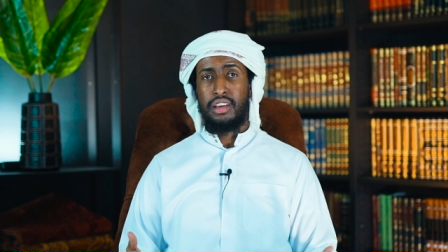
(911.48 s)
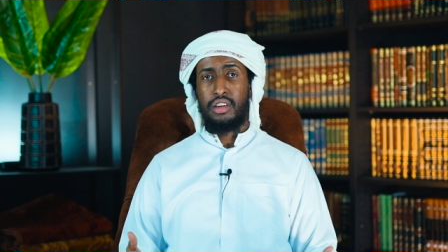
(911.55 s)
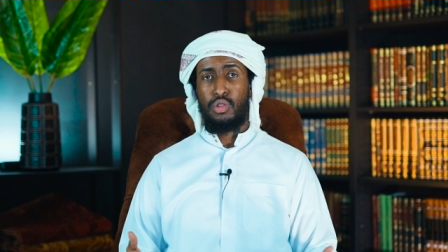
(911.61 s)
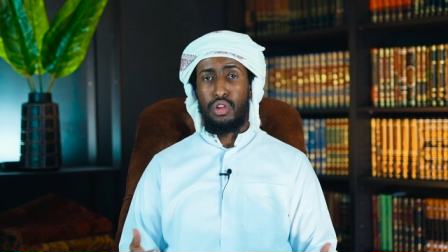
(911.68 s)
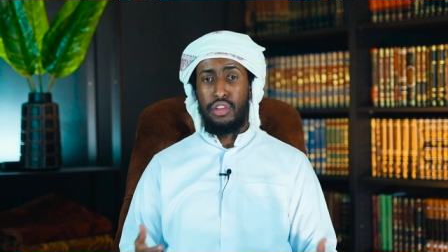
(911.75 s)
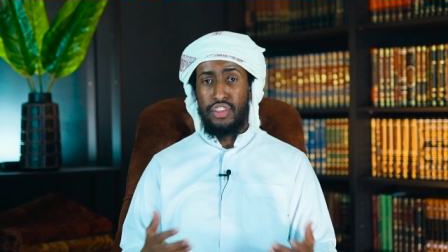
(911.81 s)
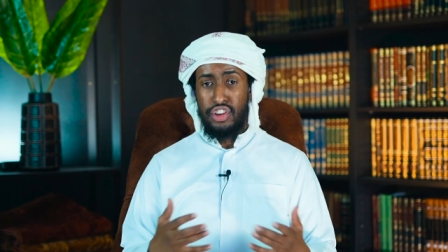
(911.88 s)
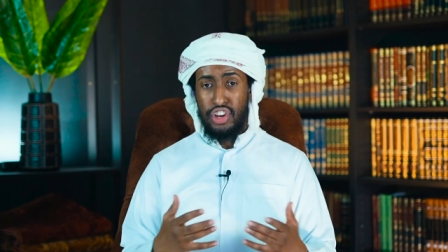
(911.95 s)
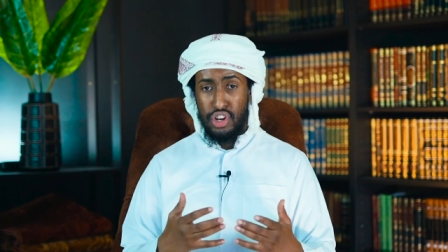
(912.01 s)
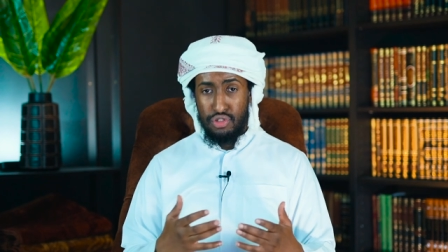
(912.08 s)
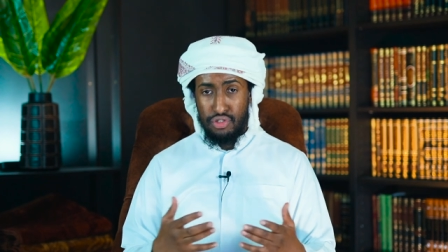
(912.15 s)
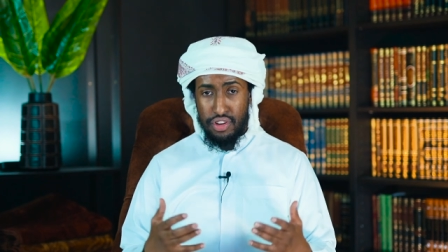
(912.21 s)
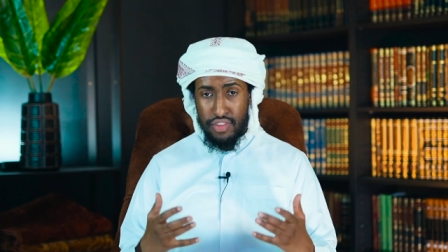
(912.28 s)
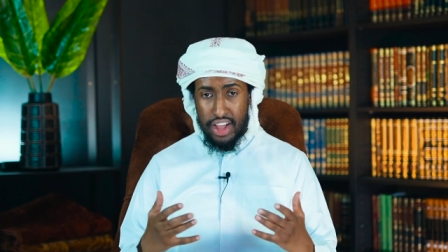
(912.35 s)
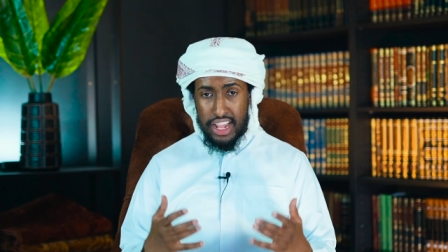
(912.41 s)
All of the
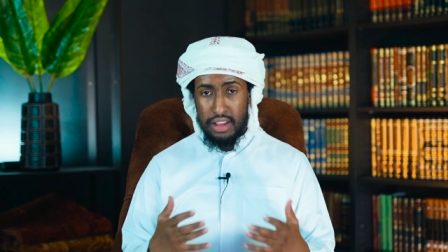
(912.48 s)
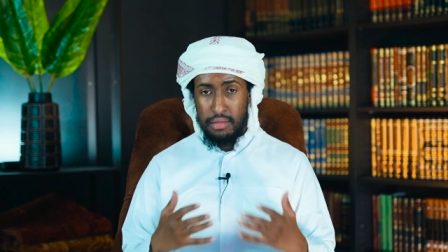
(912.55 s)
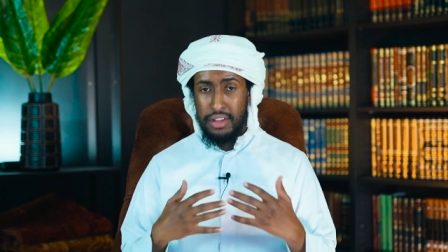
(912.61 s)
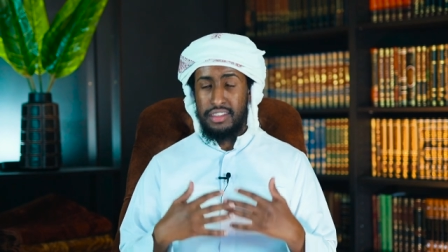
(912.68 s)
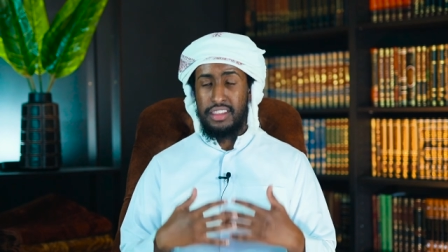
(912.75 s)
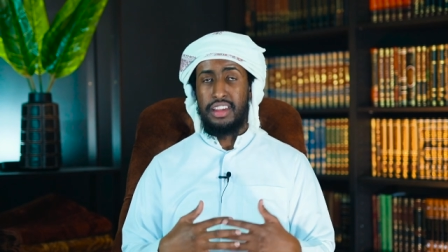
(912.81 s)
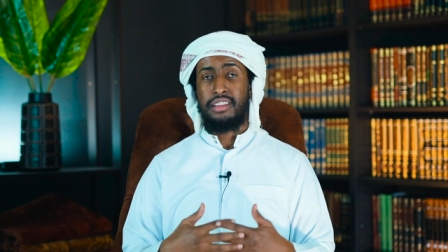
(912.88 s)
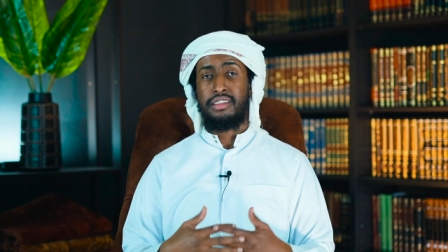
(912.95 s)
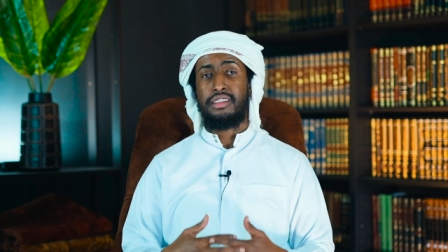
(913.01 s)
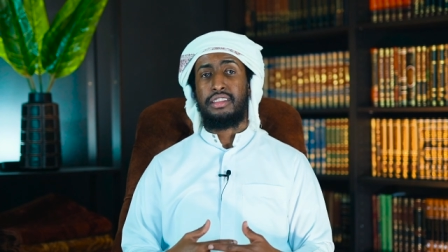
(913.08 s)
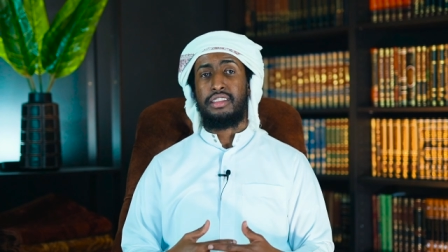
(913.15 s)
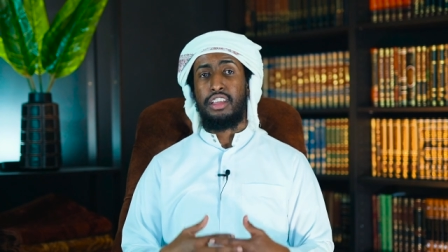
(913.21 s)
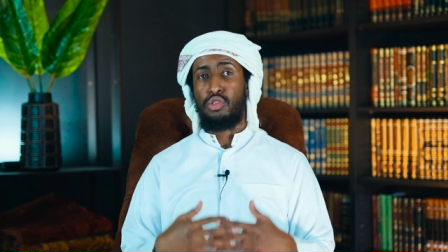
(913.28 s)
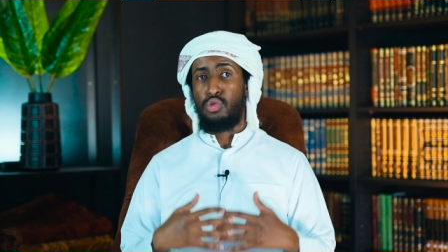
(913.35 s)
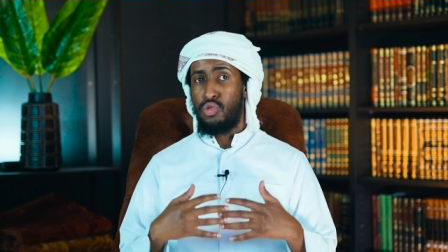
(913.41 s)
children of Adam are sinners.
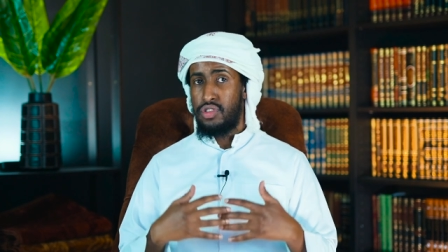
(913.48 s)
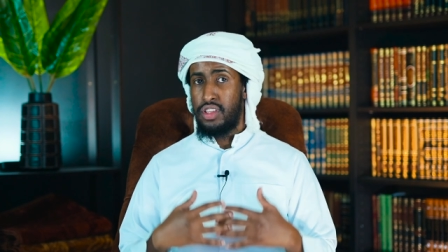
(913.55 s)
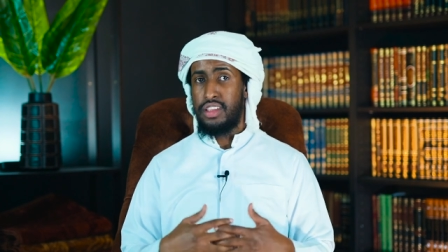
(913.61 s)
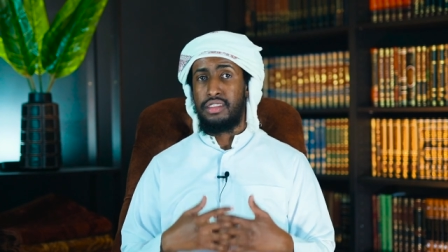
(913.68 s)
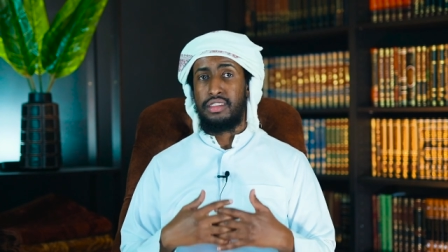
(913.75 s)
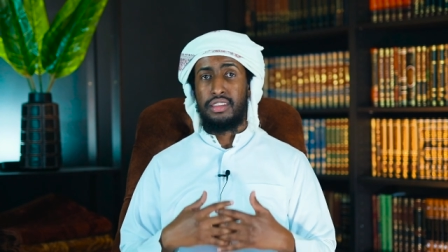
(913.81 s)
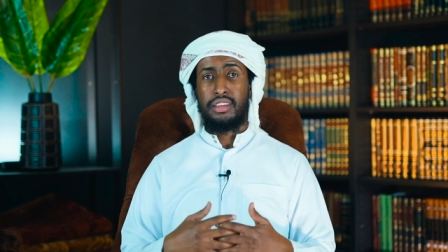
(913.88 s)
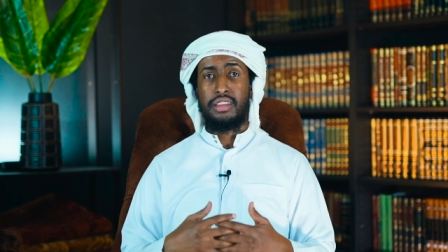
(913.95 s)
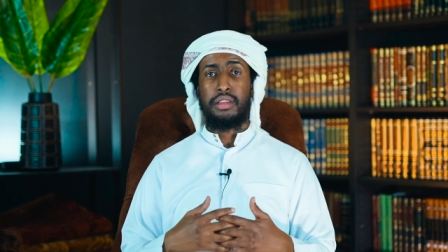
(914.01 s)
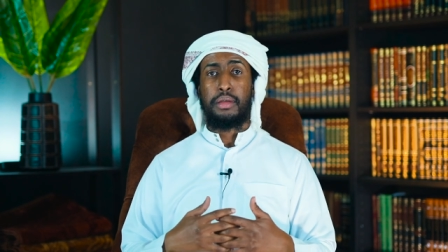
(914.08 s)
They do sins.